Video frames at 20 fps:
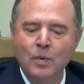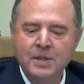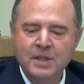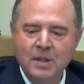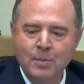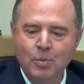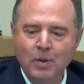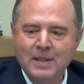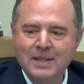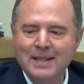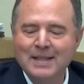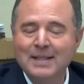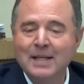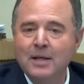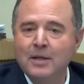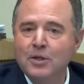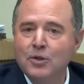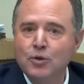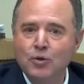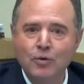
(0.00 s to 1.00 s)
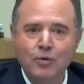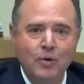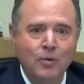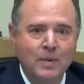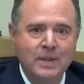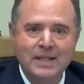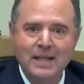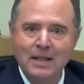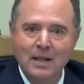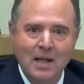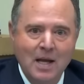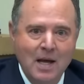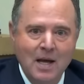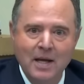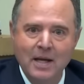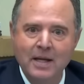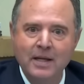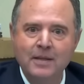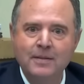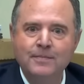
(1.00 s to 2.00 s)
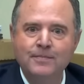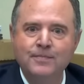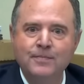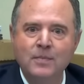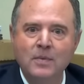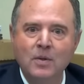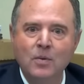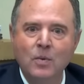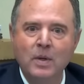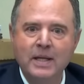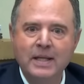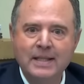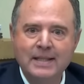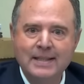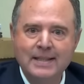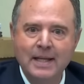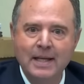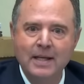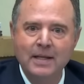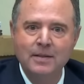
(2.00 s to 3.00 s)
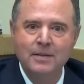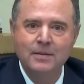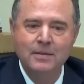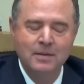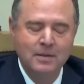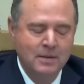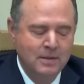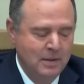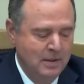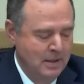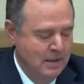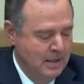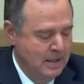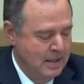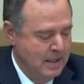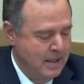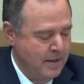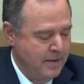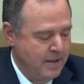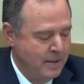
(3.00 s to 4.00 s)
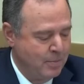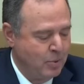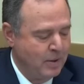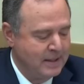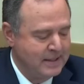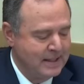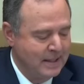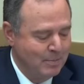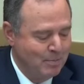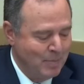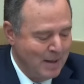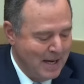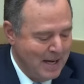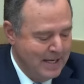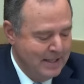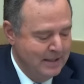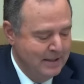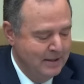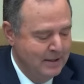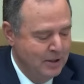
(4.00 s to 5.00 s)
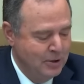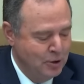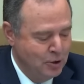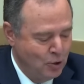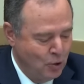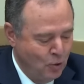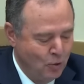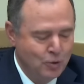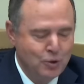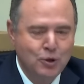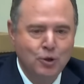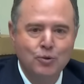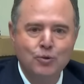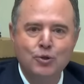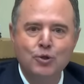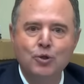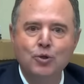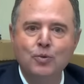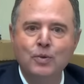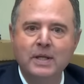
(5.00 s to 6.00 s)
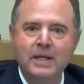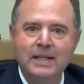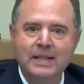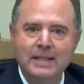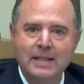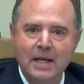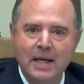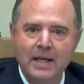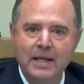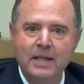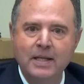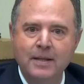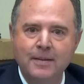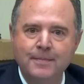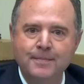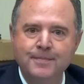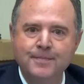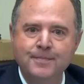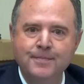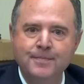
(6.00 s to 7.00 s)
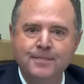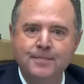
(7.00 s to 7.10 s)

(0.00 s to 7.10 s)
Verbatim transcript: Was the president telling the truth, or was he lying when he said that President Biden told you to indict him?